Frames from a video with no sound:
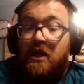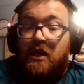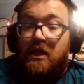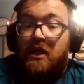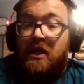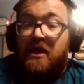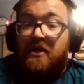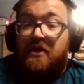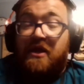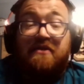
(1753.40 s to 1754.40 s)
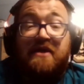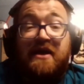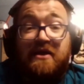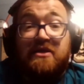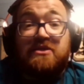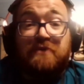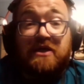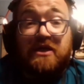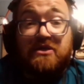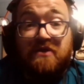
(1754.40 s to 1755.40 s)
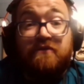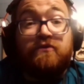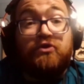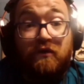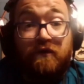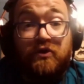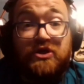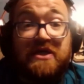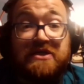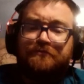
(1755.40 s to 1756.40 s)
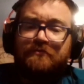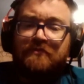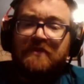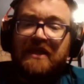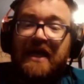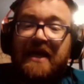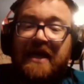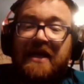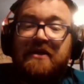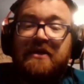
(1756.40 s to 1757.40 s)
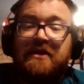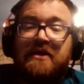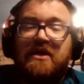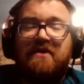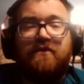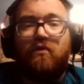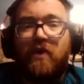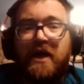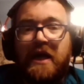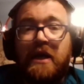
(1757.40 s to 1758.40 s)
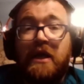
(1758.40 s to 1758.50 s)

And a lot of that is because of Duverger's law. And then even when